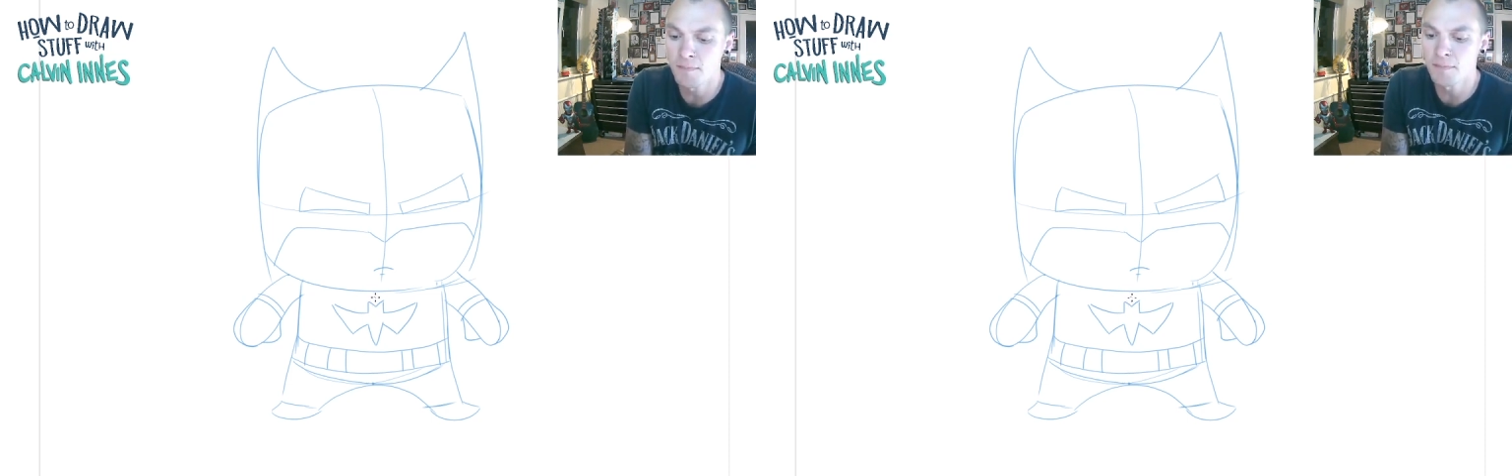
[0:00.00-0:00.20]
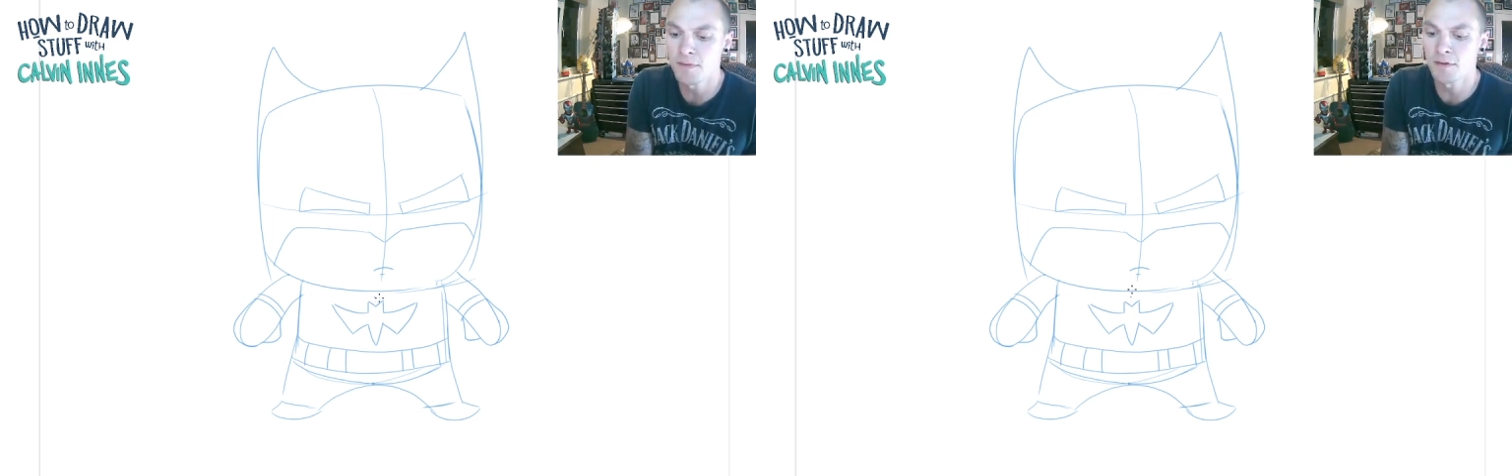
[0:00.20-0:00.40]

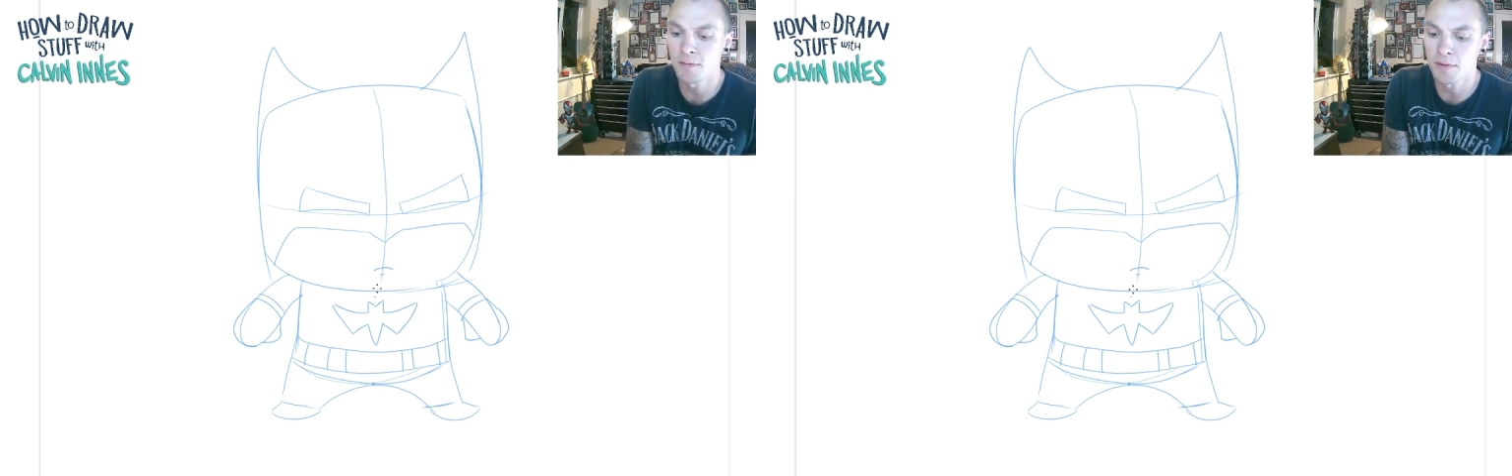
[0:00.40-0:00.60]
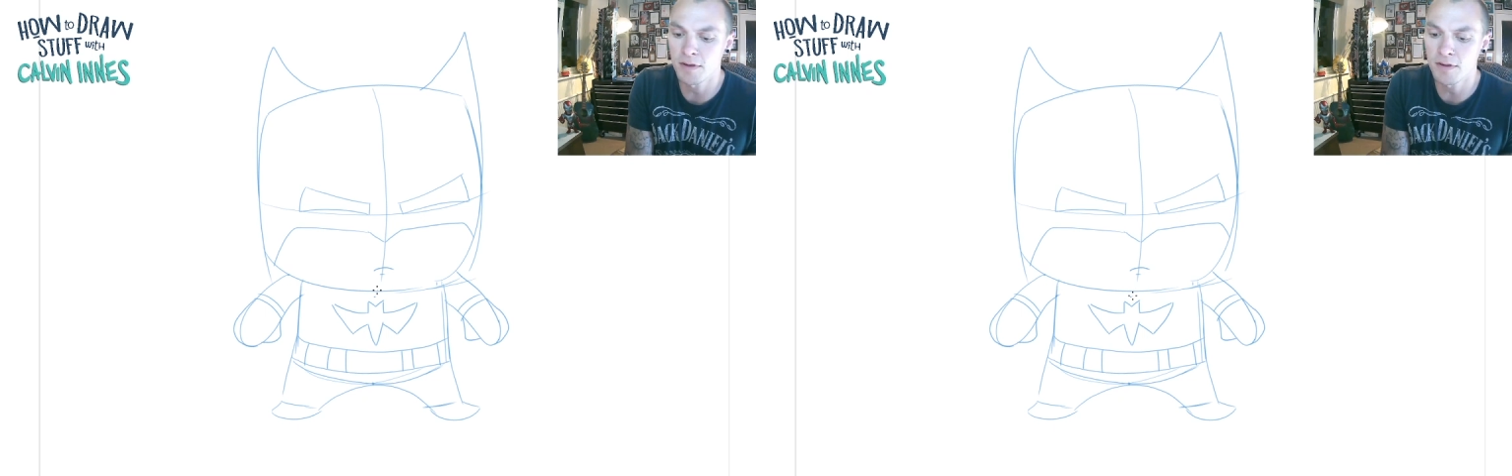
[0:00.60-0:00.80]
so
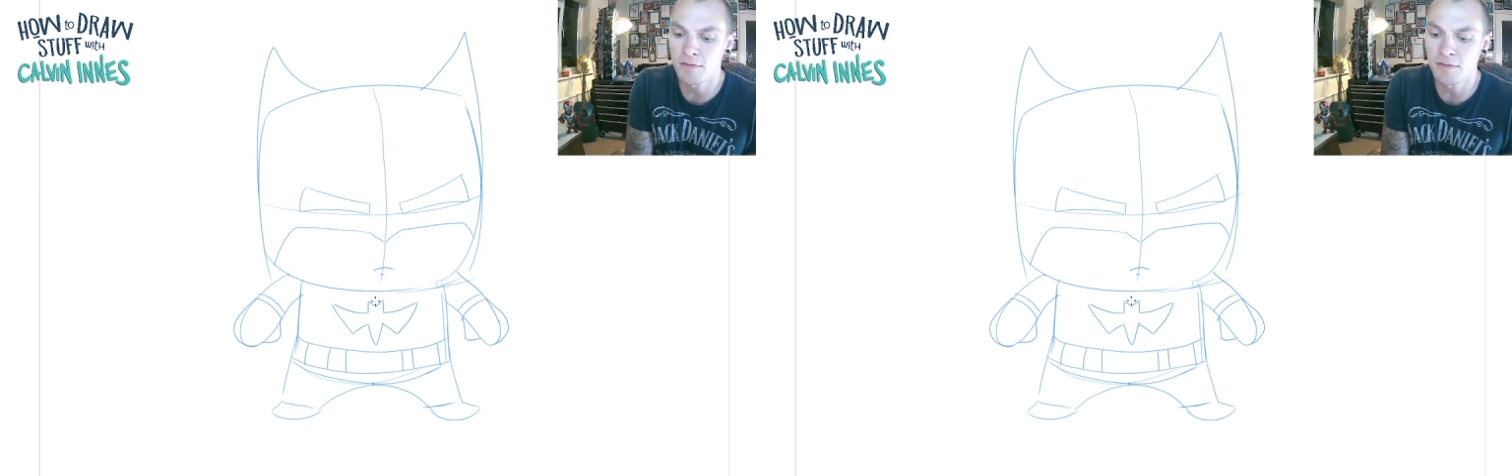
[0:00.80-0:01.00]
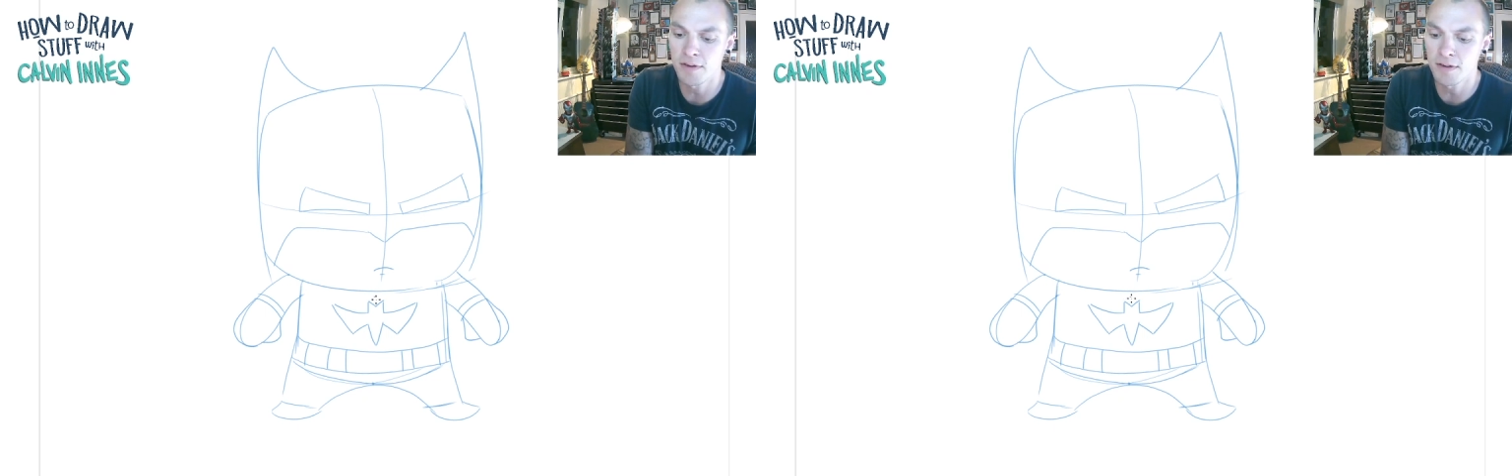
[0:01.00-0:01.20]
below the
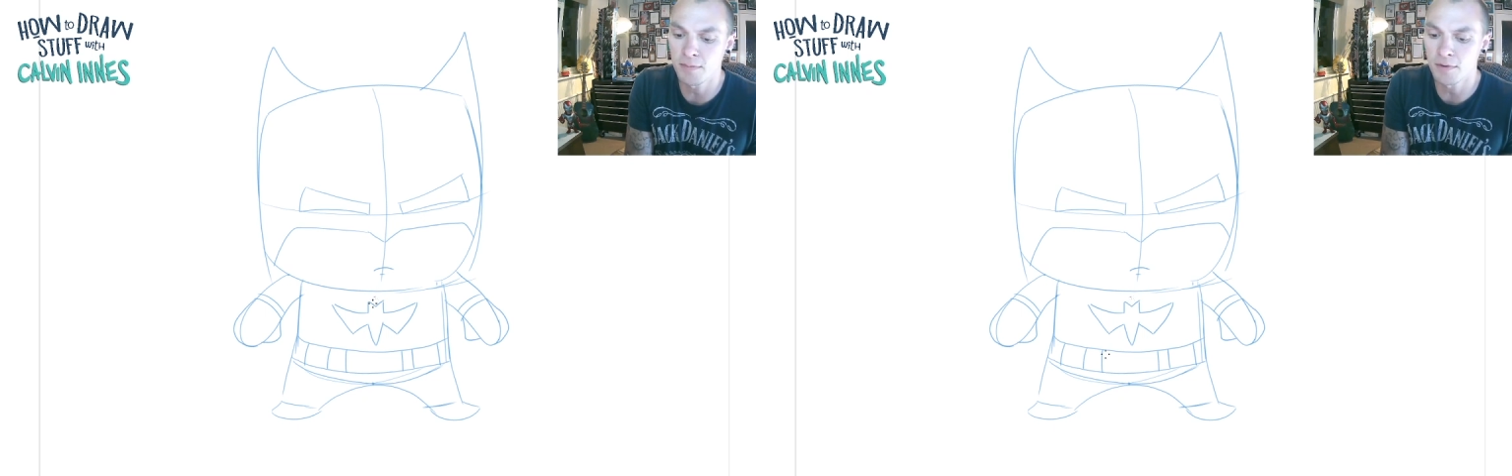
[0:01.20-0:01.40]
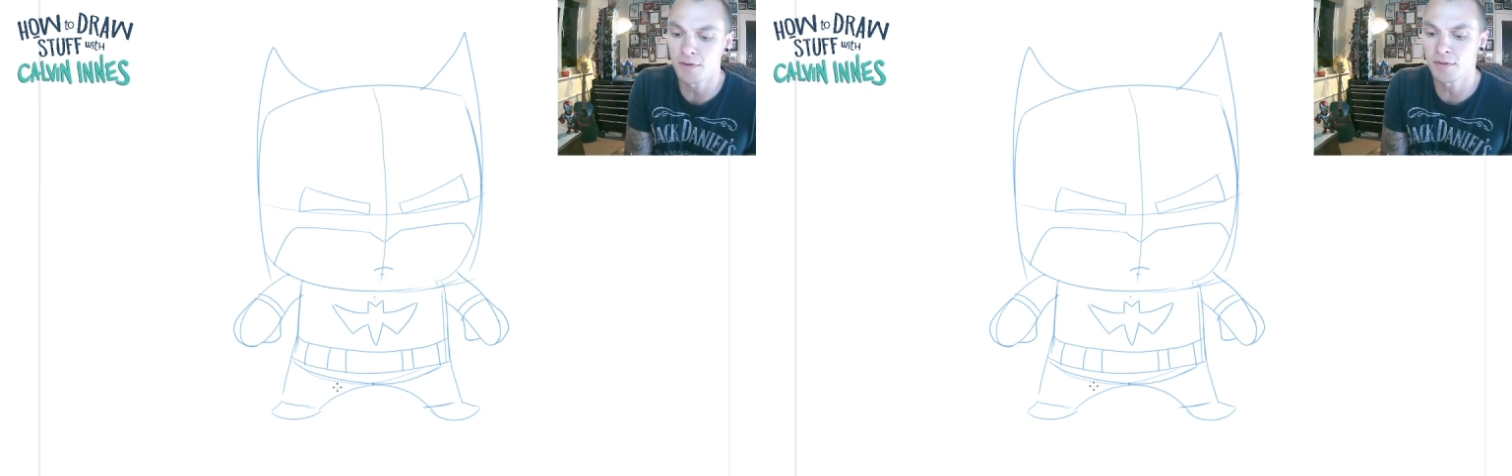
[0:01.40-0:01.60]
face but
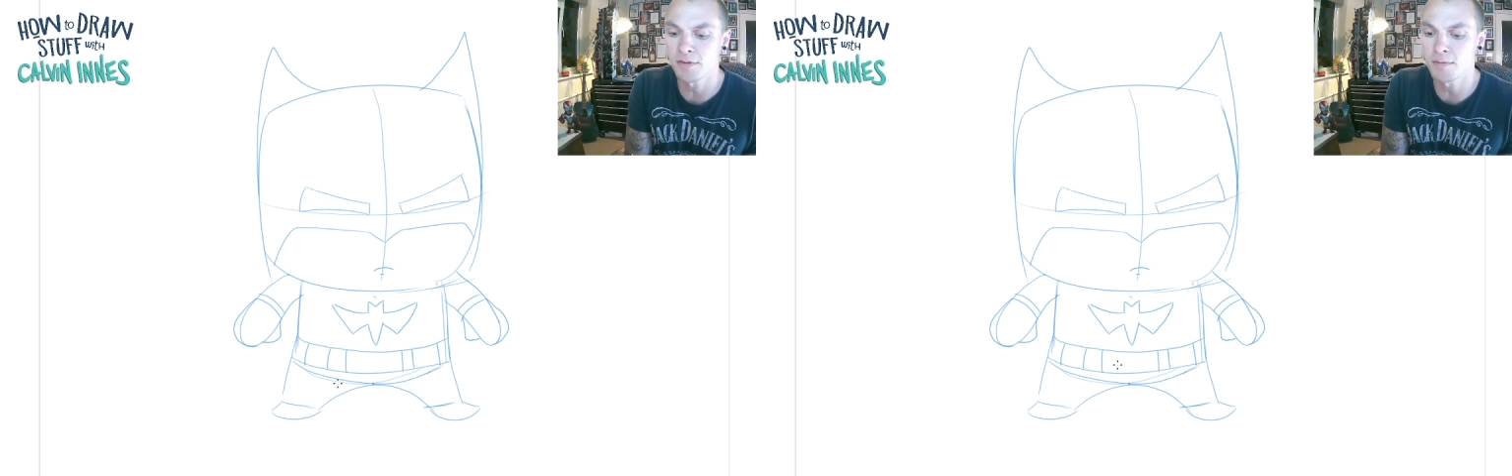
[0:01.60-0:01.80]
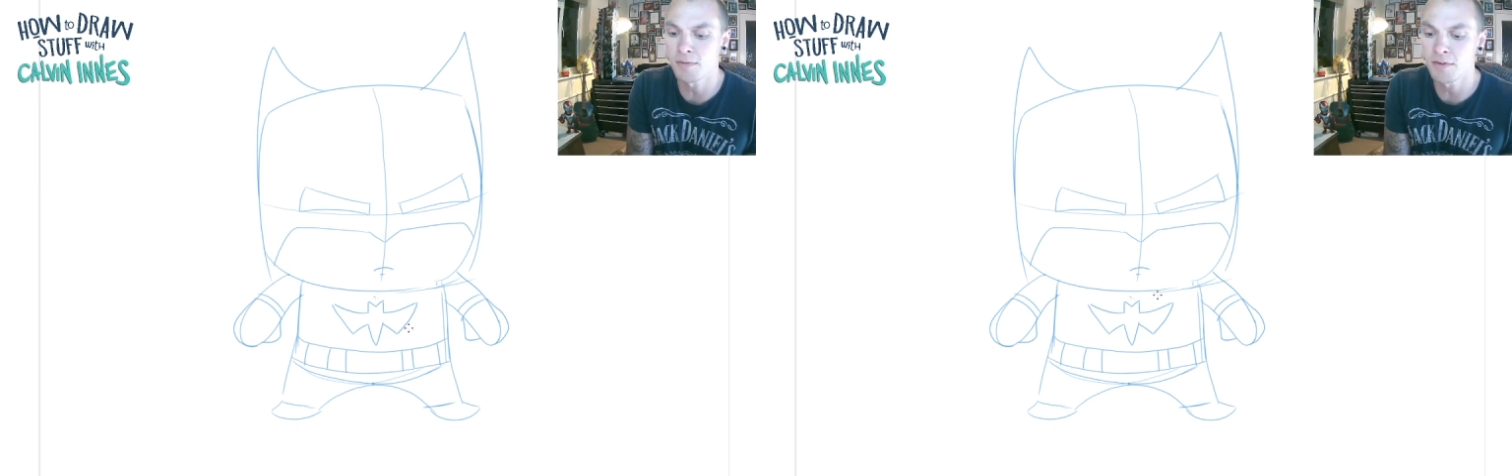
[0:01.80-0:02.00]
just
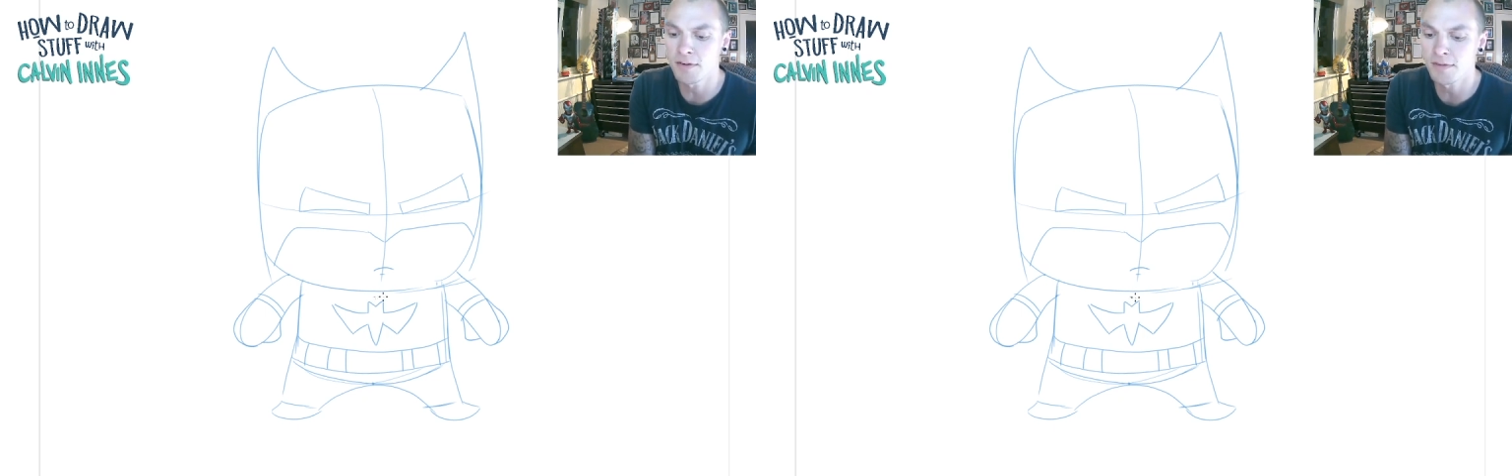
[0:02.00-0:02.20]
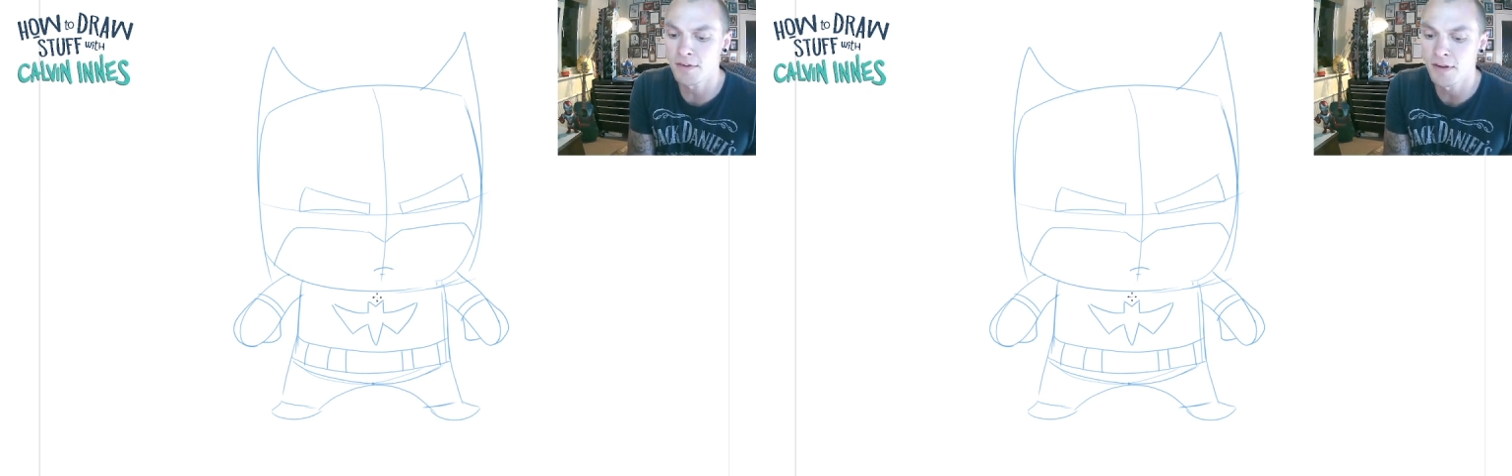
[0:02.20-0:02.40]
above this,